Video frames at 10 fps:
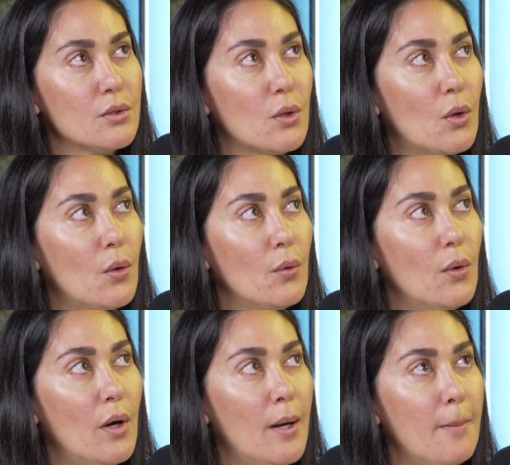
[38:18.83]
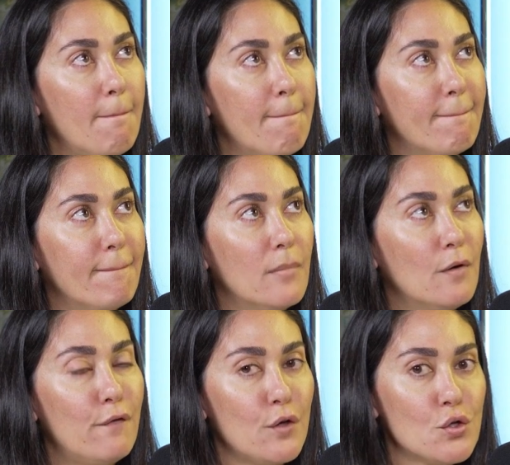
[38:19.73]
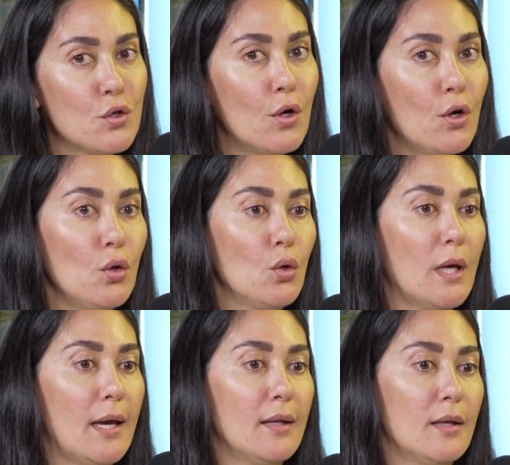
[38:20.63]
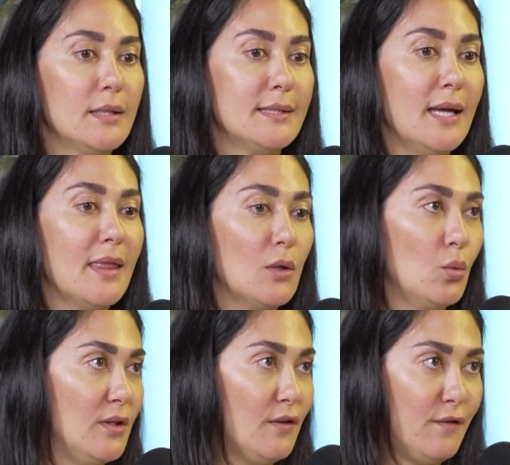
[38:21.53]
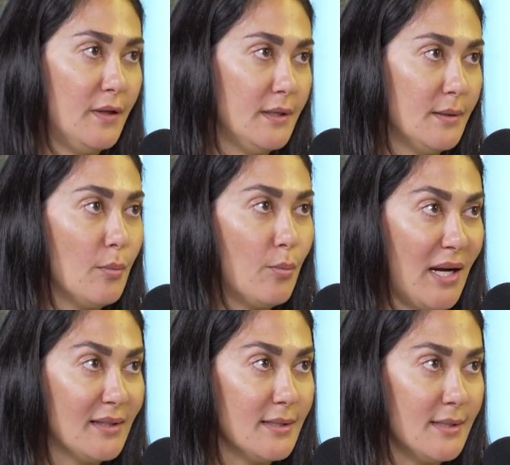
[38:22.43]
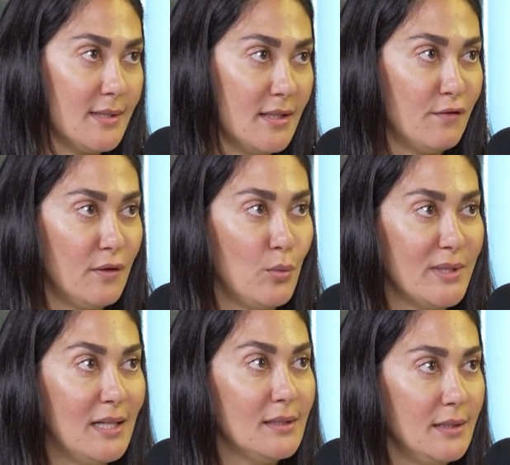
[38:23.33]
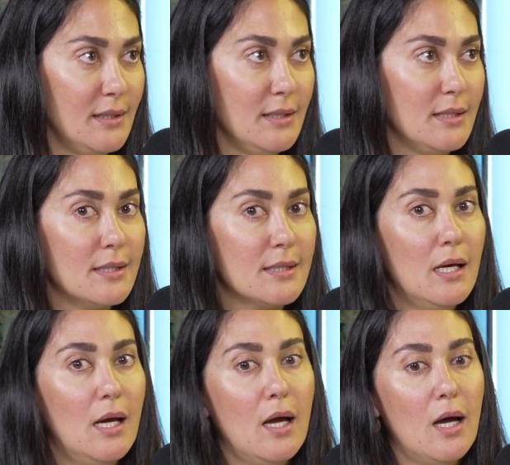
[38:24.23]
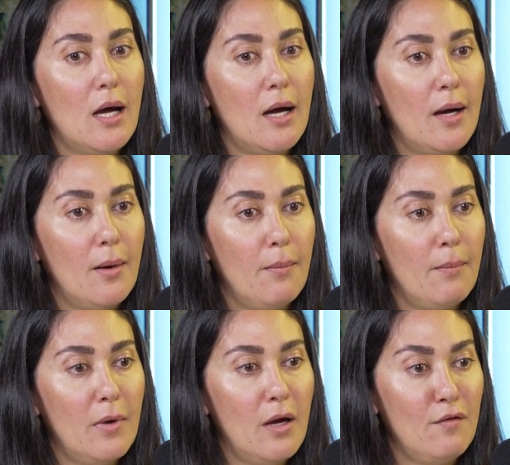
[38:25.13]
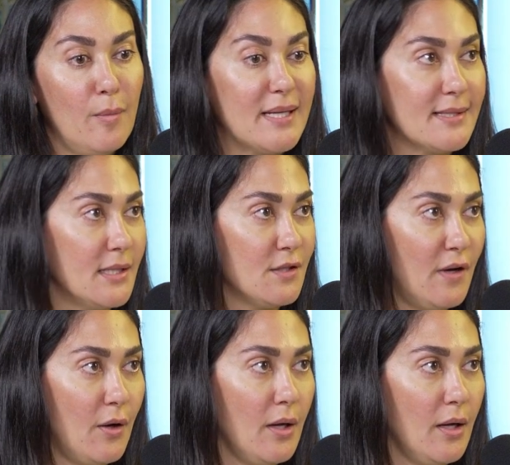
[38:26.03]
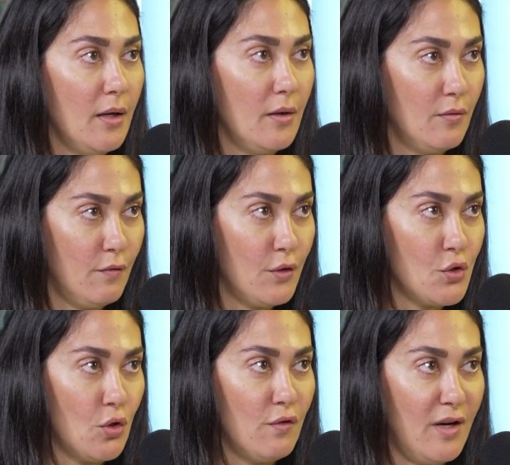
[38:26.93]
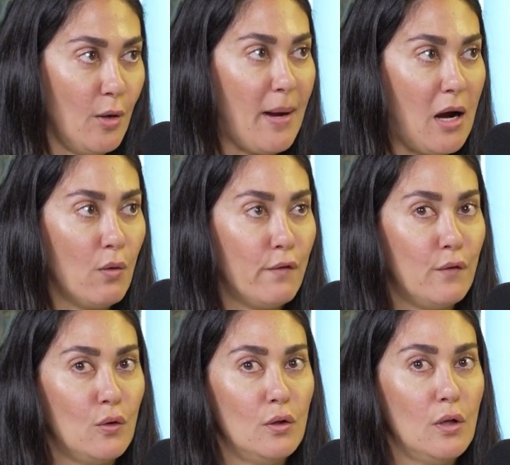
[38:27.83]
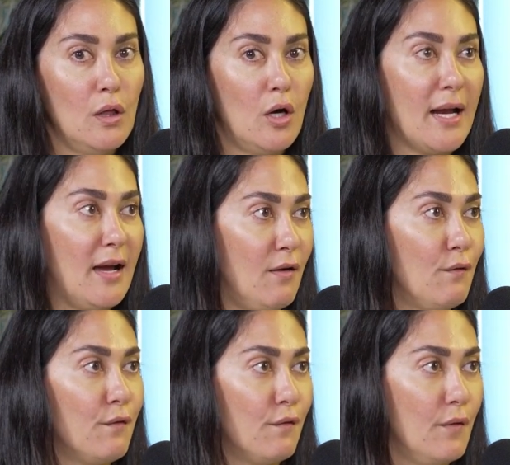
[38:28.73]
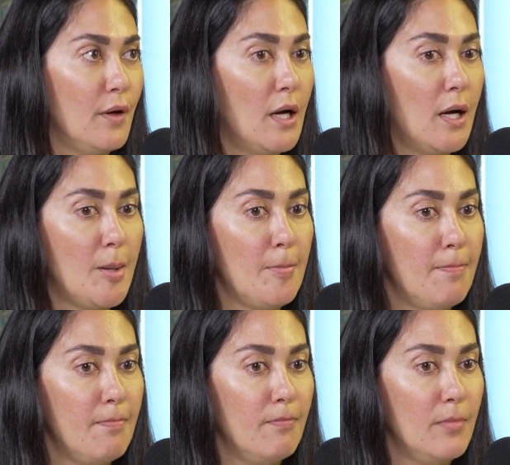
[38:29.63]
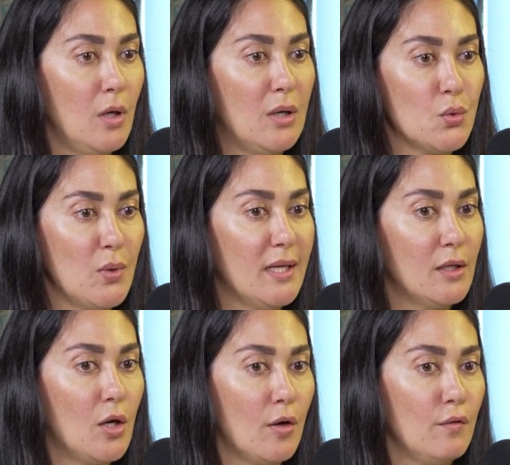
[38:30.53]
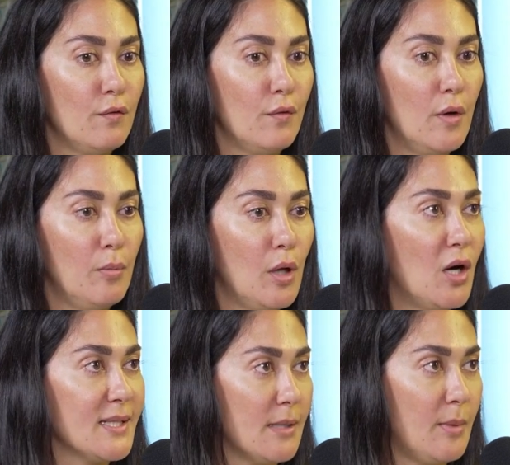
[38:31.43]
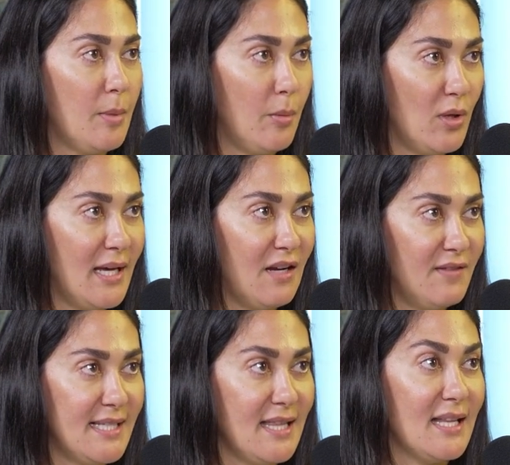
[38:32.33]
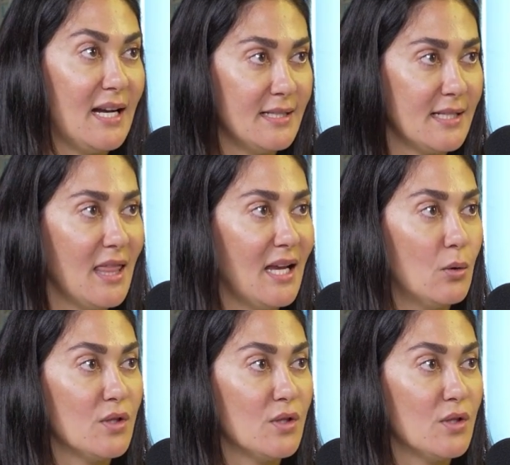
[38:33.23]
So for sure you can attain that with different practices and different modalities. Vipassana is for sure very powerful. A lot have, I was reading a lot of blogs about people that have attended that, something I was